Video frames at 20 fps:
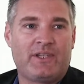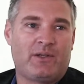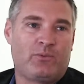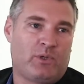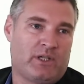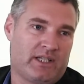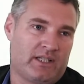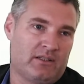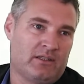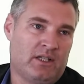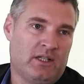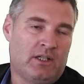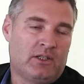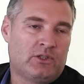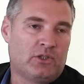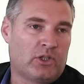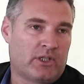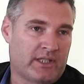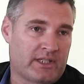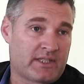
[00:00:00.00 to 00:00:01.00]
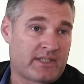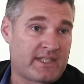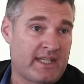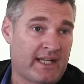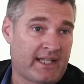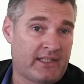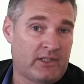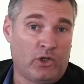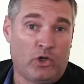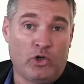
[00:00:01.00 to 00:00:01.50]
they want to look at a
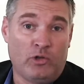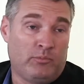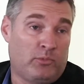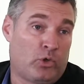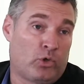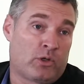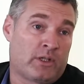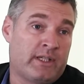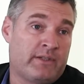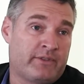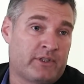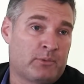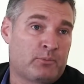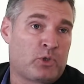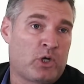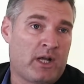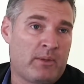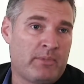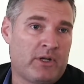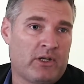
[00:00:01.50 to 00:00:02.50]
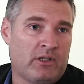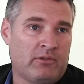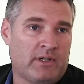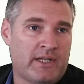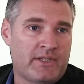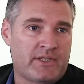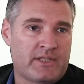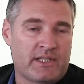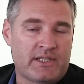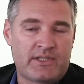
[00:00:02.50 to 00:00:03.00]
second home or even a primary
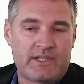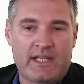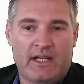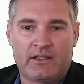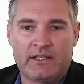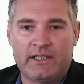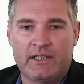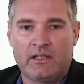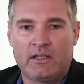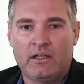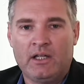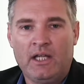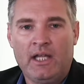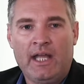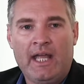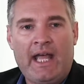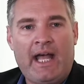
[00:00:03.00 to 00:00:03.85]
residence down here.